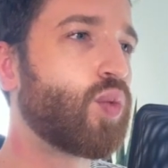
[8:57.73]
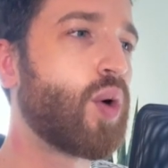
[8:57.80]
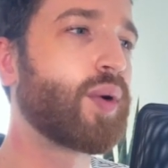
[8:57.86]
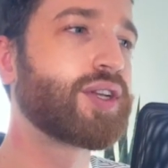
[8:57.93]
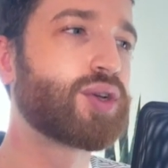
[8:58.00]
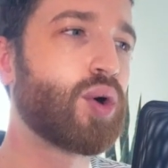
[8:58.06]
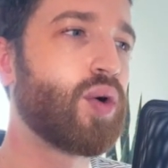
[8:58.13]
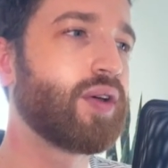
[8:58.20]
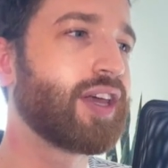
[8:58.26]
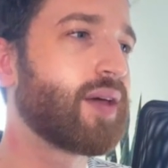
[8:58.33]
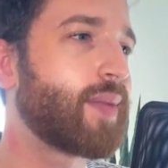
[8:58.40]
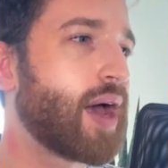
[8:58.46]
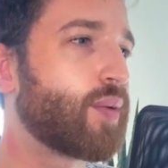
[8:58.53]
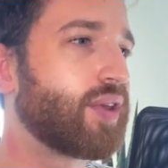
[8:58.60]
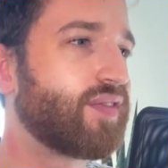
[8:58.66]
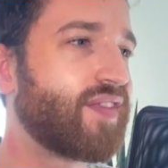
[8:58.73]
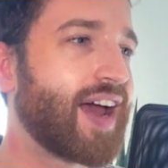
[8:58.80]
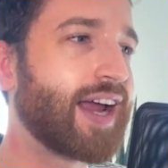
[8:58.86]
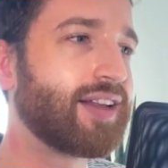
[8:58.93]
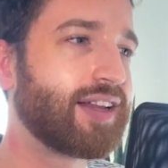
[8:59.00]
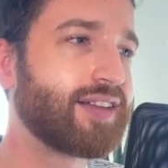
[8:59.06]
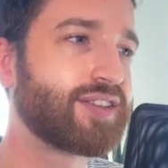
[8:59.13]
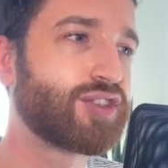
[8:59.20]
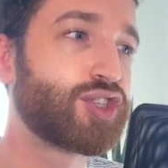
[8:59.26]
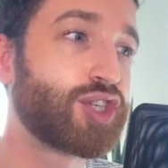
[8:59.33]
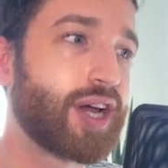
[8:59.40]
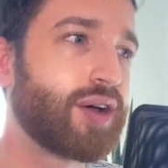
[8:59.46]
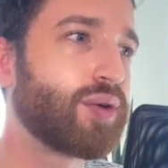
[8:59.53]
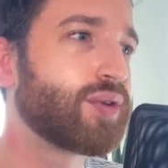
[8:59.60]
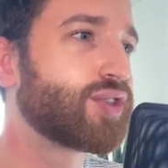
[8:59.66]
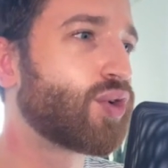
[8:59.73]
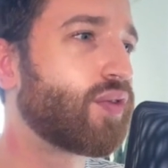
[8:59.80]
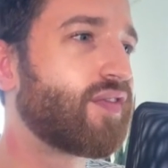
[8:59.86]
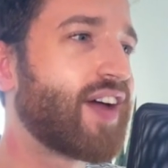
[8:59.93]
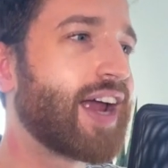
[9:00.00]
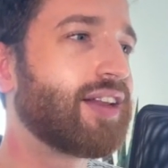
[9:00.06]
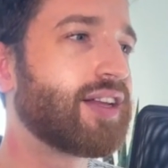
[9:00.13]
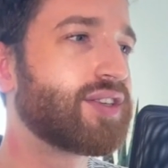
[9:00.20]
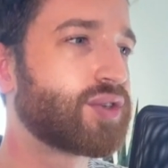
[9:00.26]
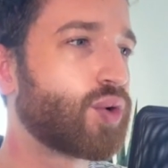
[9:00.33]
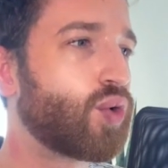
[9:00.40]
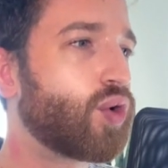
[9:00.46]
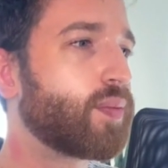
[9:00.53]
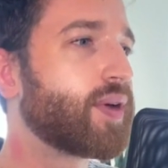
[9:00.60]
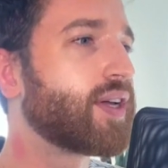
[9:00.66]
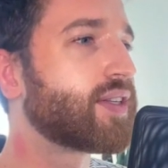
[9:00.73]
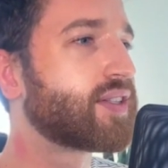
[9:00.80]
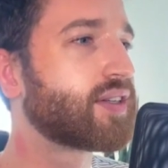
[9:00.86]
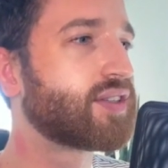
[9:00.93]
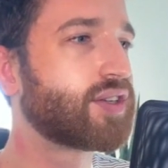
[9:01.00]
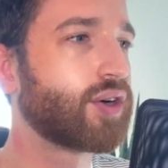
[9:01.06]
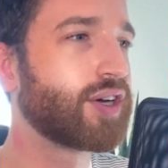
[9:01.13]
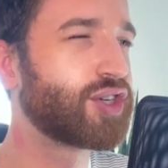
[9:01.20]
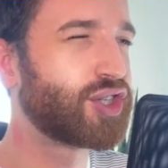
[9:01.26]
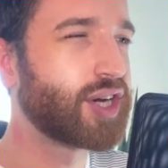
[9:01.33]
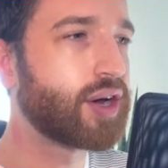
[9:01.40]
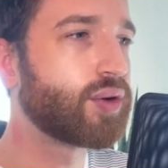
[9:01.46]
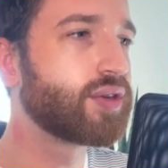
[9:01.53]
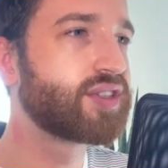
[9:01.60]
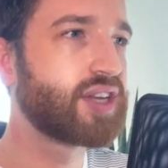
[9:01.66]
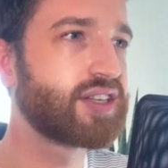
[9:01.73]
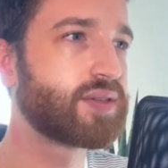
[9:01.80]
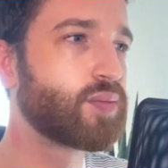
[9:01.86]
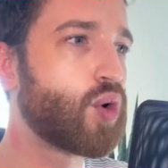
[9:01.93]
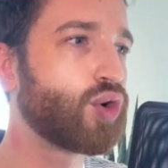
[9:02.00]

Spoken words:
What we're talking about with valence shells or valence orbits, shells is more